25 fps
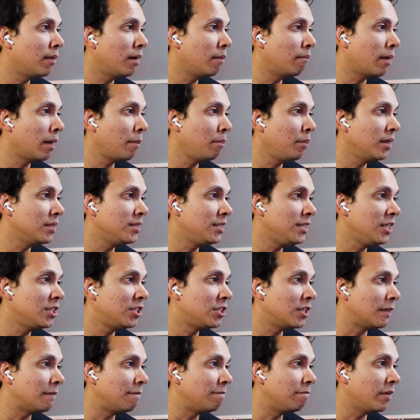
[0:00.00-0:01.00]
might be a
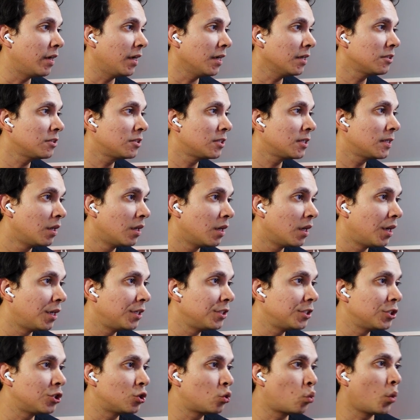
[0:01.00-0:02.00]
decent effect.
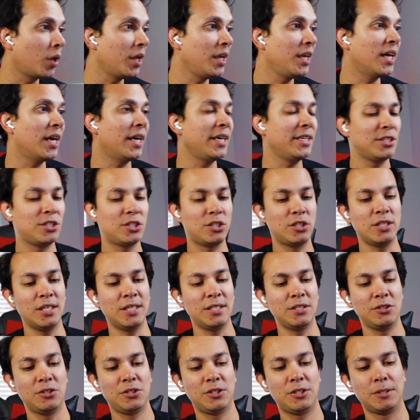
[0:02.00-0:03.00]
This is 29
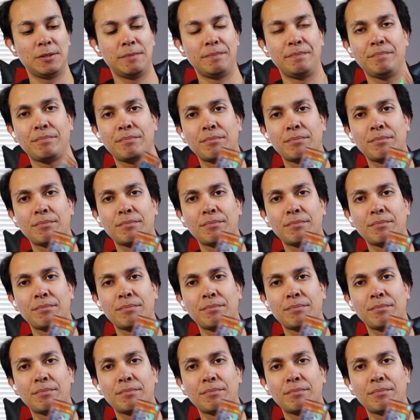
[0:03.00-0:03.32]
cents.